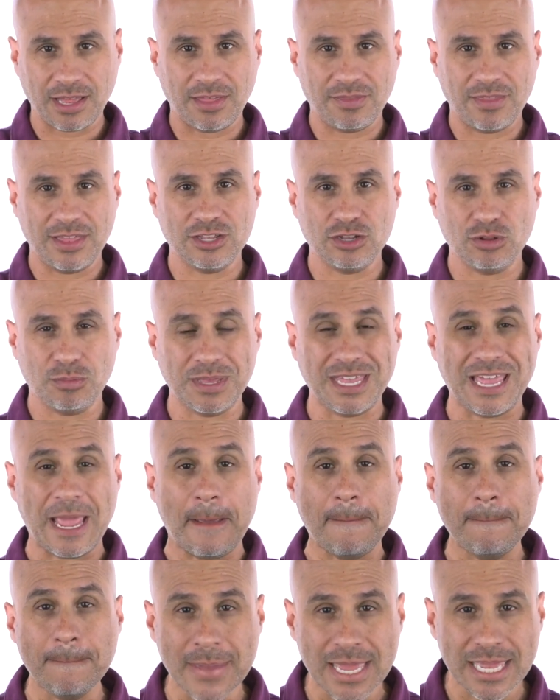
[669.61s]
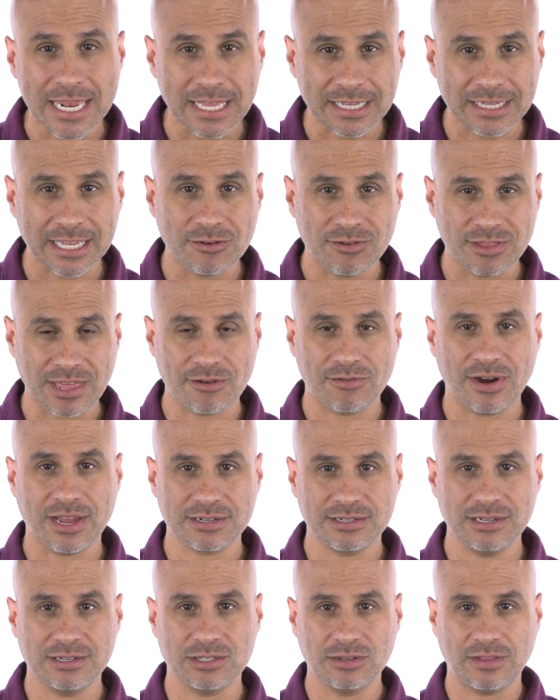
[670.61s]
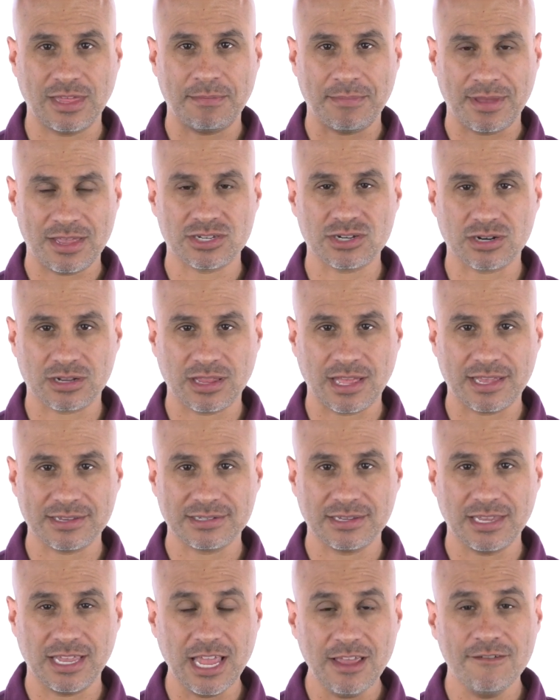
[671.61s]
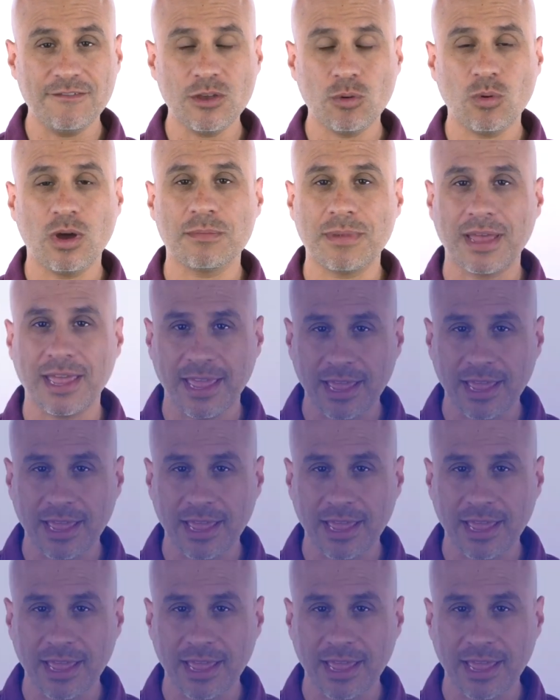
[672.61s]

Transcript: and then you'll be immediately redirected to that masterclass. If you want my